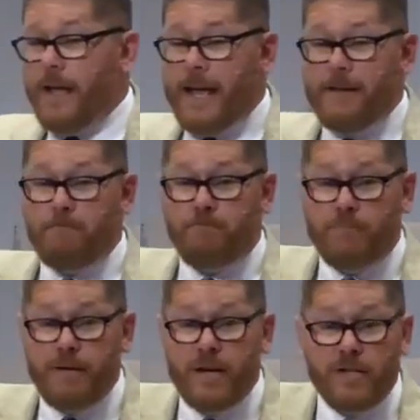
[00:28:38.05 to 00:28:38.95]
and
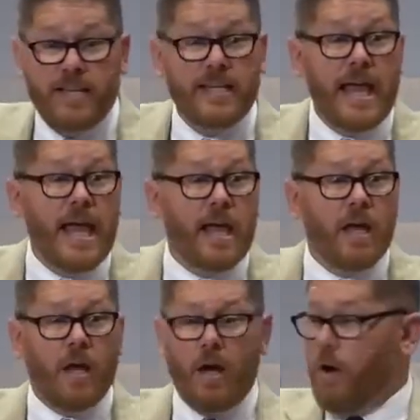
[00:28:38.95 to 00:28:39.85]
Peter says, Hey,
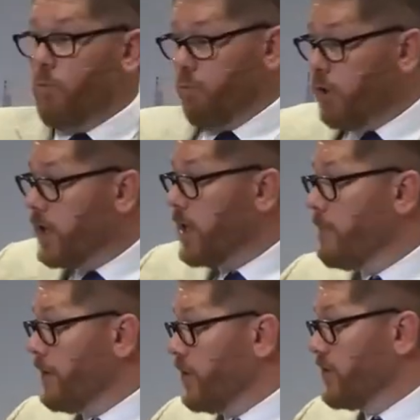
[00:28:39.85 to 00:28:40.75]
we're going to
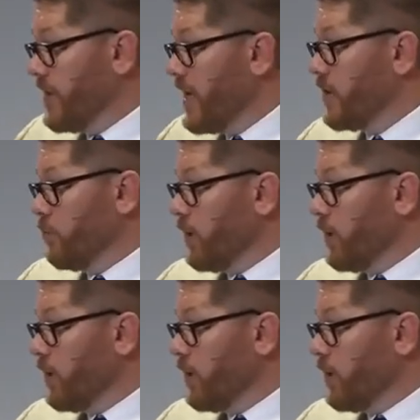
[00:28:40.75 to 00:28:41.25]
build tents.